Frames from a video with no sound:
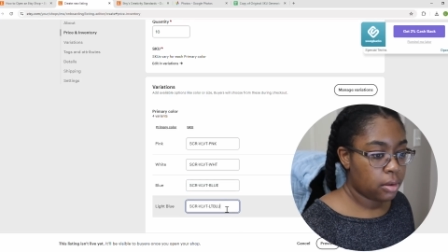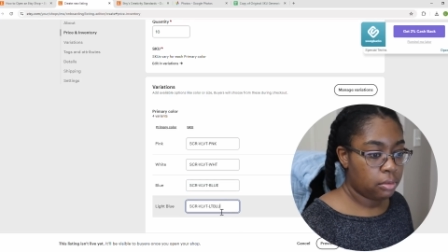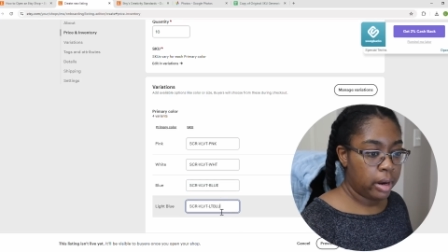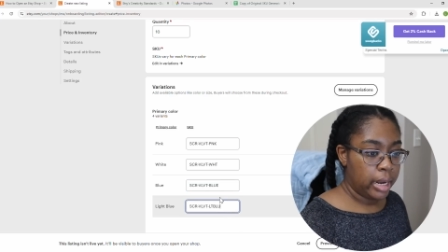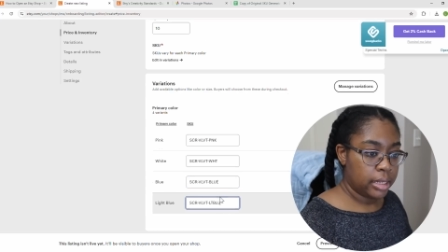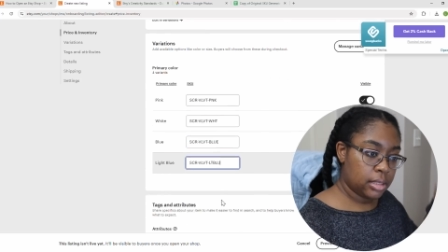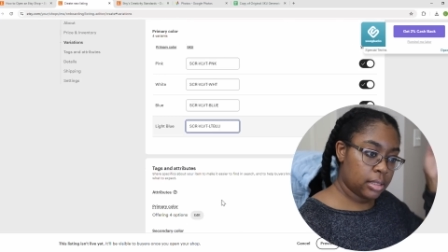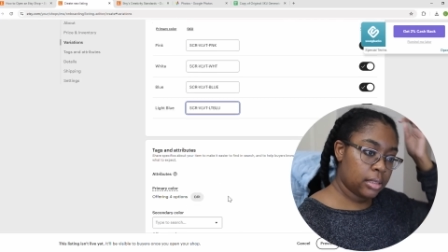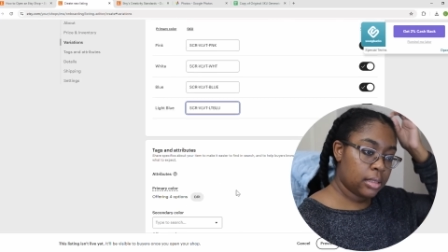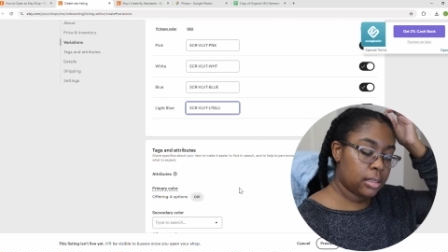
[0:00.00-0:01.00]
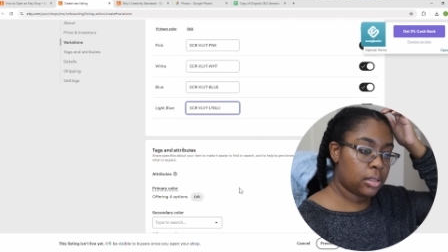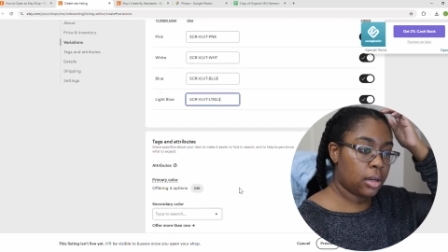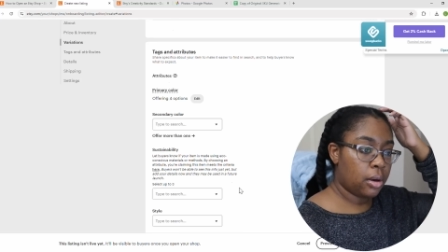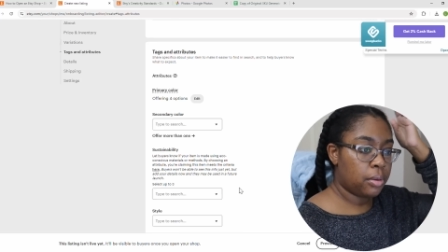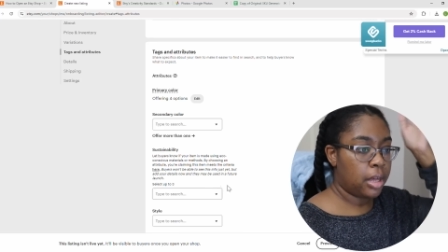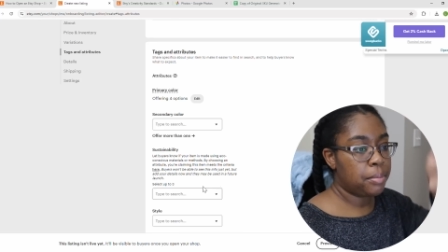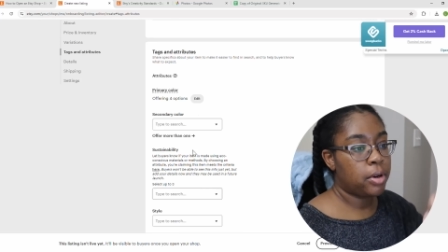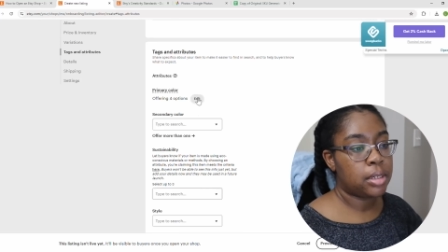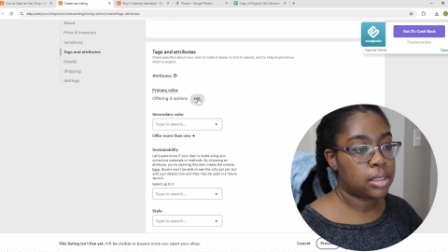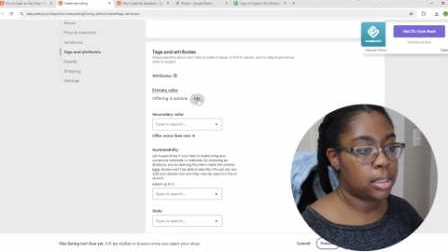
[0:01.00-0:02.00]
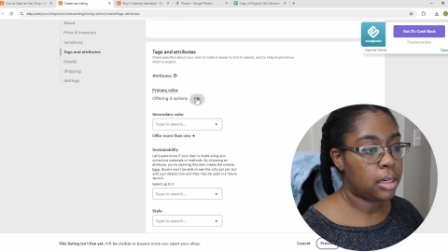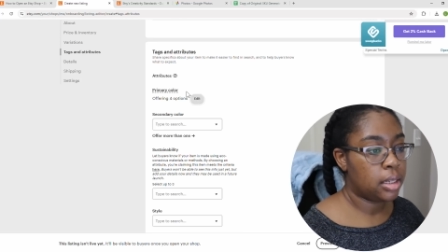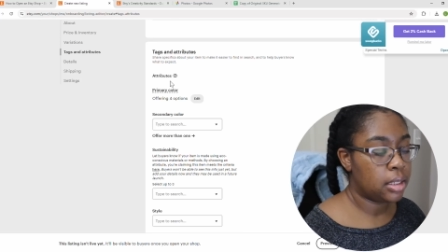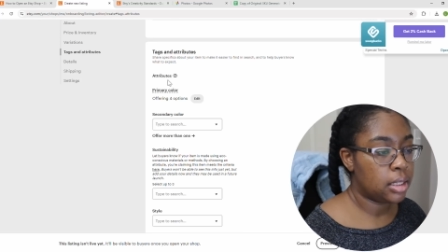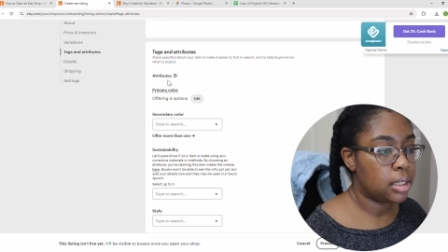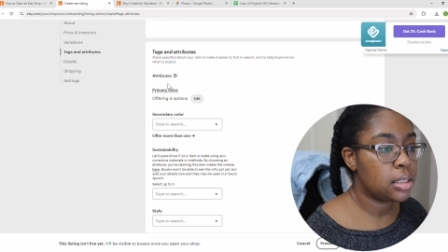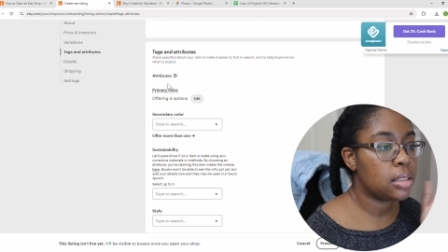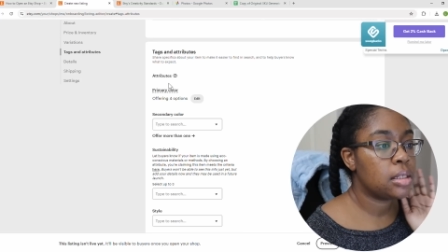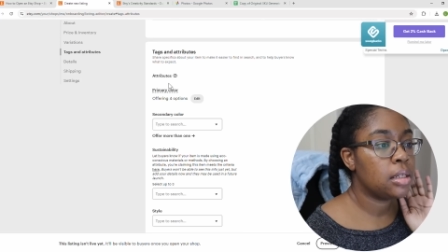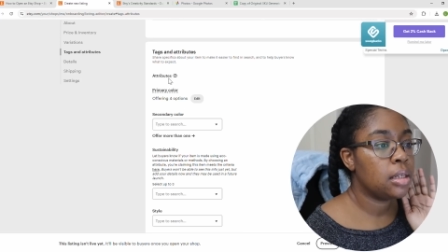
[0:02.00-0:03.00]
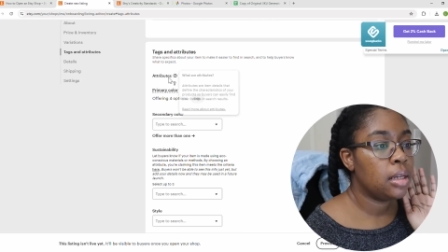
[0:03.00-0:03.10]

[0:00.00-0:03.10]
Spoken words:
Great, so that part is done at least.